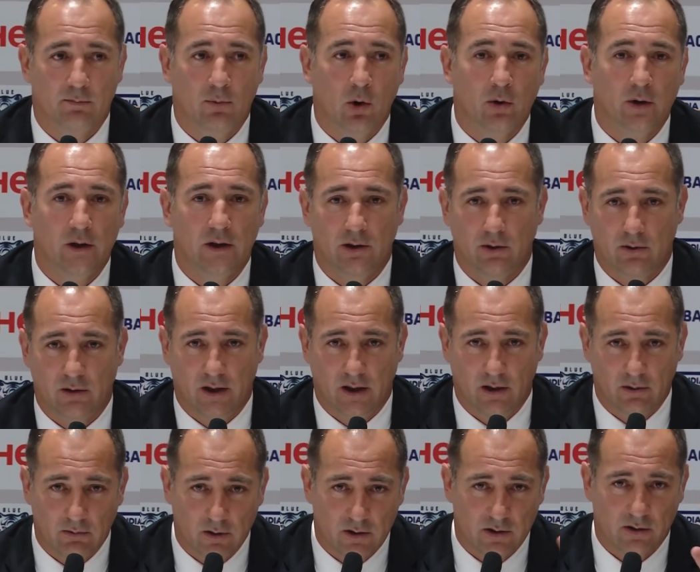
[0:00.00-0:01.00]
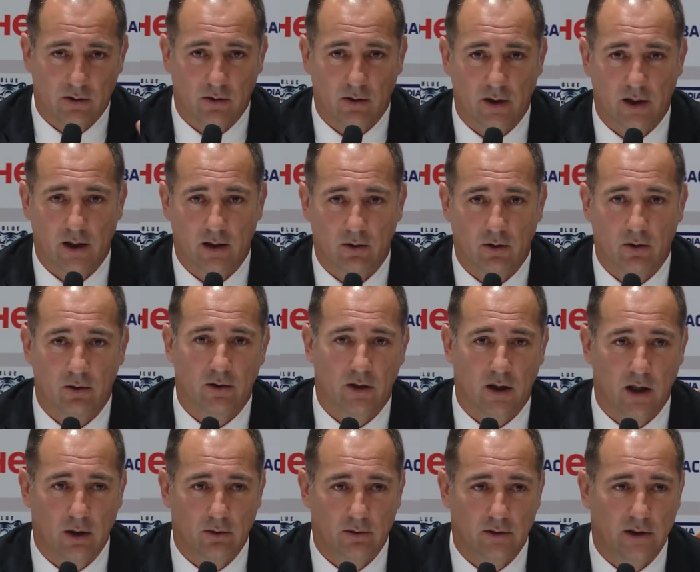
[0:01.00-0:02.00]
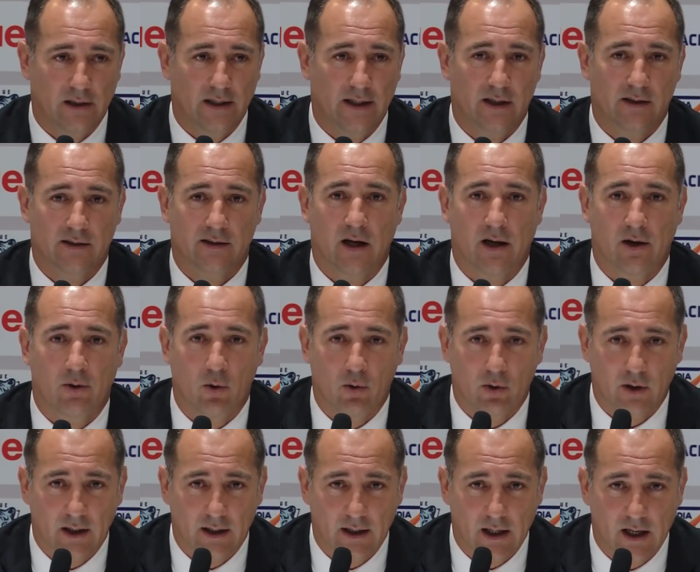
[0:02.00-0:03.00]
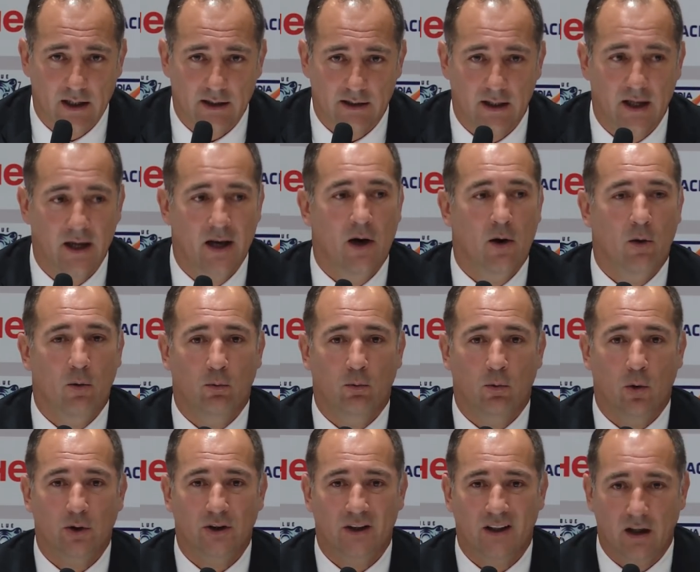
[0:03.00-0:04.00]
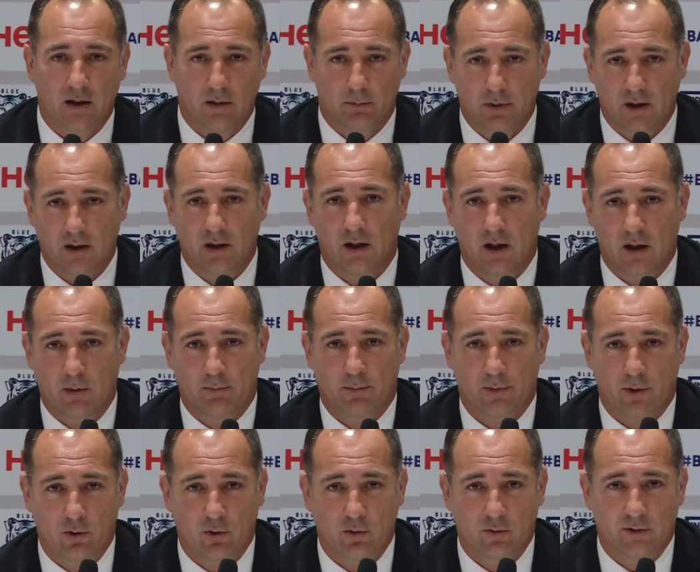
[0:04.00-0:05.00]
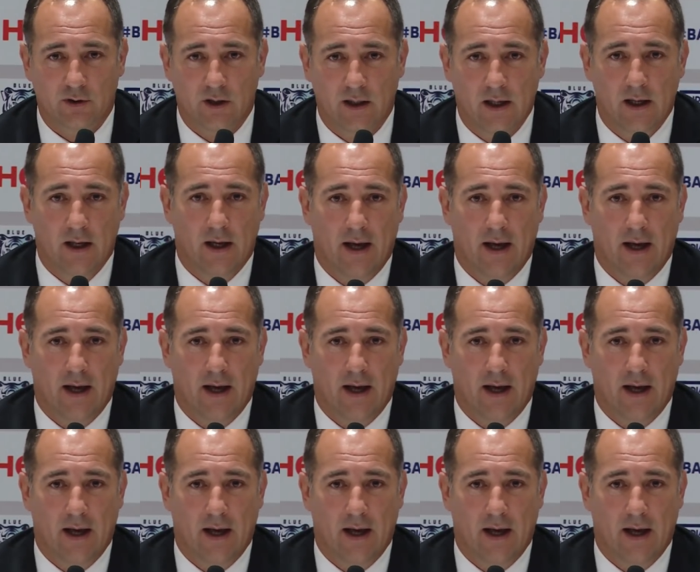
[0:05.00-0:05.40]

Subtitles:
monitoring what's going on, how the leagues are organized, what can be improved,